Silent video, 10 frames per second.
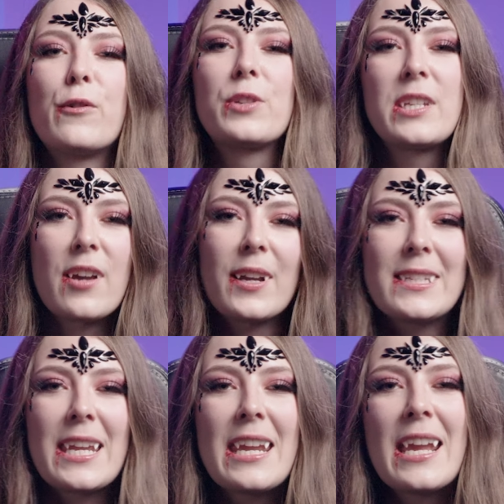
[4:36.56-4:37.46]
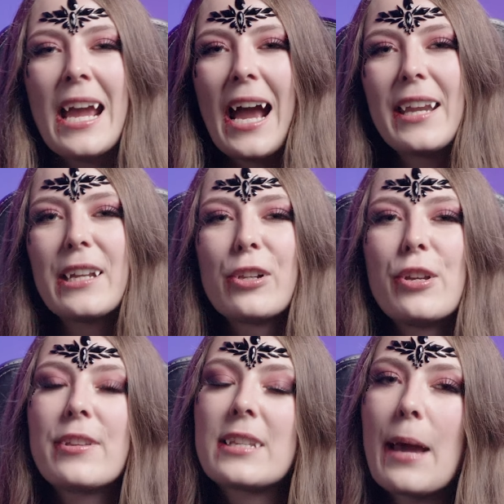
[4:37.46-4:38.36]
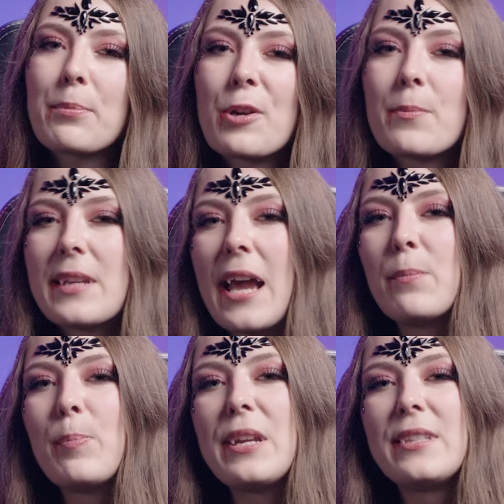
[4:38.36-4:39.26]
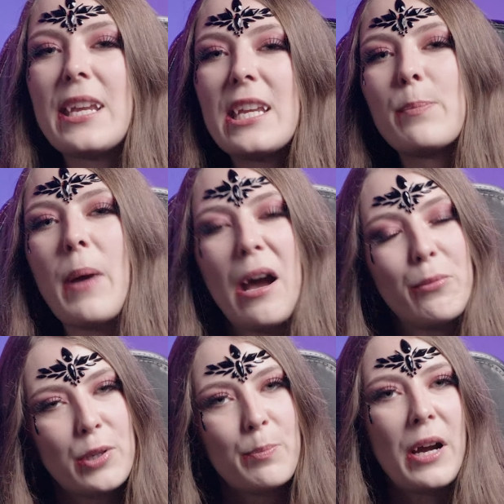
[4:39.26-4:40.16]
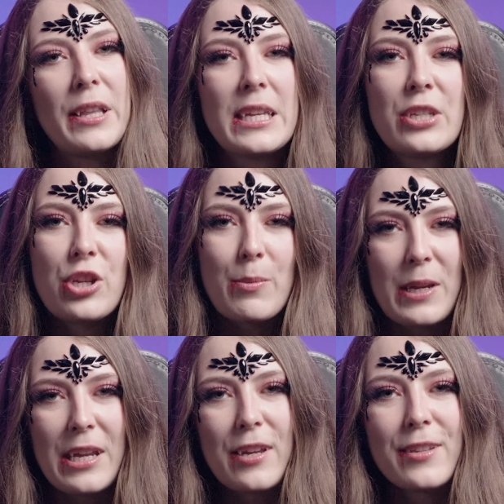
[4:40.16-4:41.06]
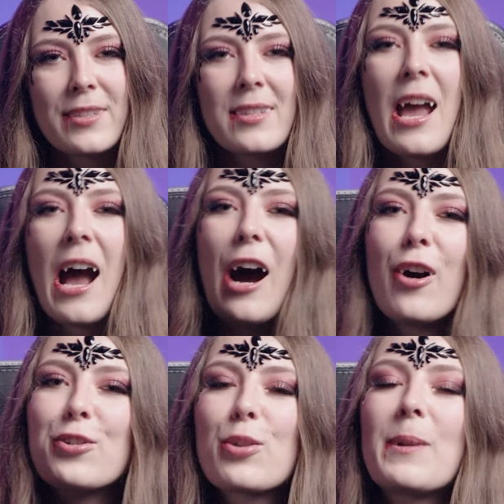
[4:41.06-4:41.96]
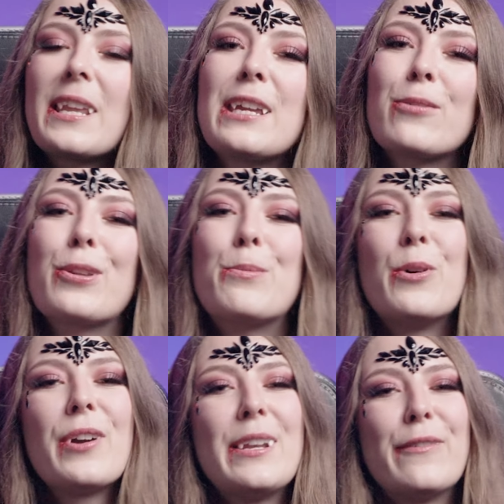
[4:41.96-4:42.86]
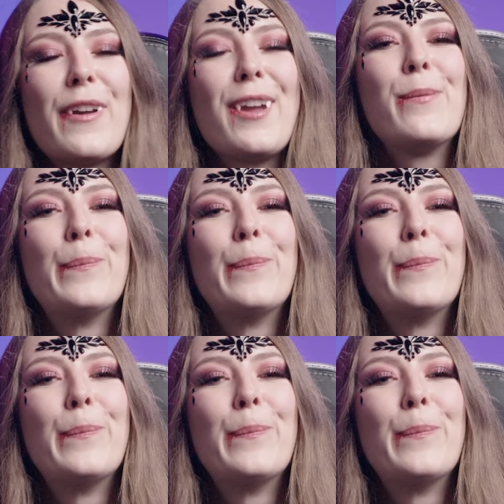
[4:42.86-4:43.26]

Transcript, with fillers: 4090 and includes laptops and PCs powered by these GPUs. I'll drop a link with more info